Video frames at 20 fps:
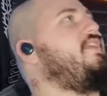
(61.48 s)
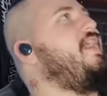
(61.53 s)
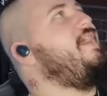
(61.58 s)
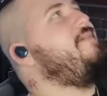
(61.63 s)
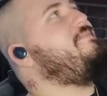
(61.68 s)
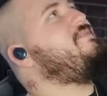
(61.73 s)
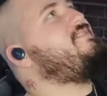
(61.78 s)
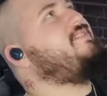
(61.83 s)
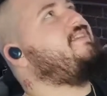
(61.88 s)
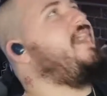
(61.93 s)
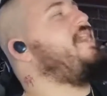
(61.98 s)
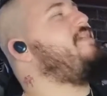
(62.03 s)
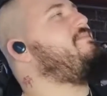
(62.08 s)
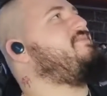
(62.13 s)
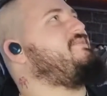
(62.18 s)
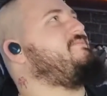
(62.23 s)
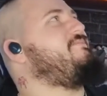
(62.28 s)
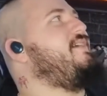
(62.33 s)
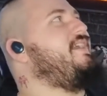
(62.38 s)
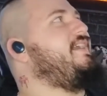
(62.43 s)
name
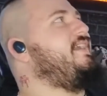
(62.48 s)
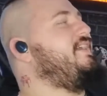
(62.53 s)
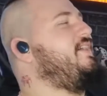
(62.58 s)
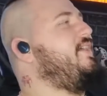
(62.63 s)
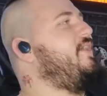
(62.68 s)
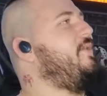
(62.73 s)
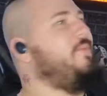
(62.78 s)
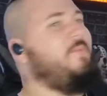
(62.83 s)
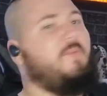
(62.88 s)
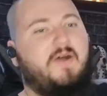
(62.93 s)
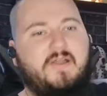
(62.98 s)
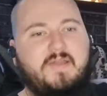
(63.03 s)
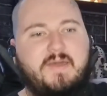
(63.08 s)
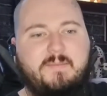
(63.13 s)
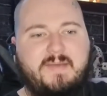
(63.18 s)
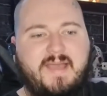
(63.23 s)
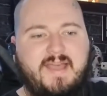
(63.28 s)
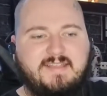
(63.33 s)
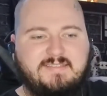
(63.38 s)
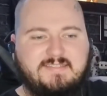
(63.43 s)
escapes me. What
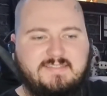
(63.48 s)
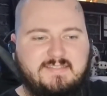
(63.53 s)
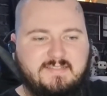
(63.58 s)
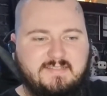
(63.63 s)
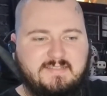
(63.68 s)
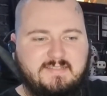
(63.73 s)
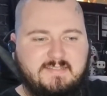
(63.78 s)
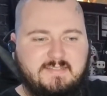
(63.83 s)
a bastard.